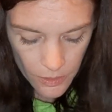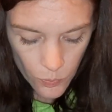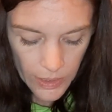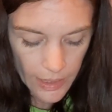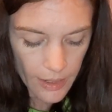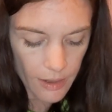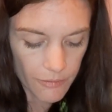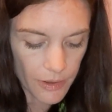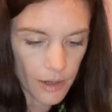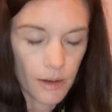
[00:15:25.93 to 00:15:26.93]
We
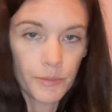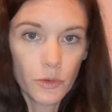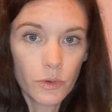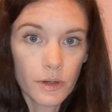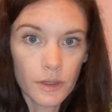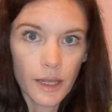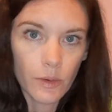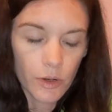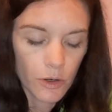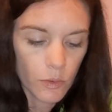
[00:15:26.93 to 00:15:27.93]
have your
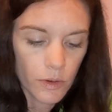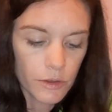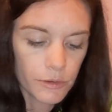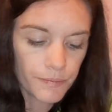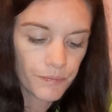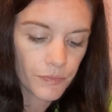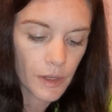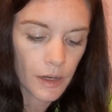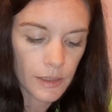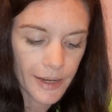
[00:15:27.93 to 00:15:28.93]
Lightworker Oracle.
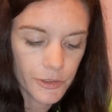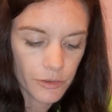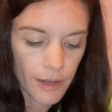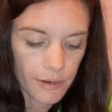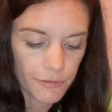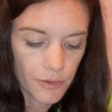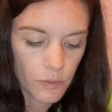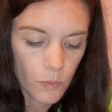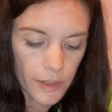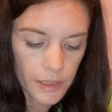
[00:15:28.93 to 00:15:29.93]
Align your life.
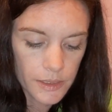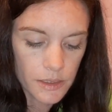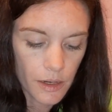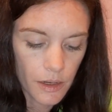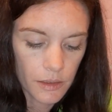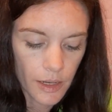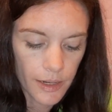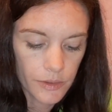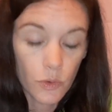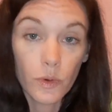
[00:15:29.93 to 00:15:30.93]
What is not
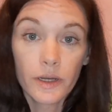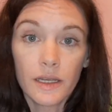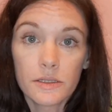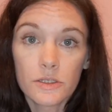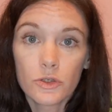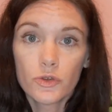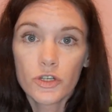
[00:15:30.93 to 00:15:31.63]
aligned or needs to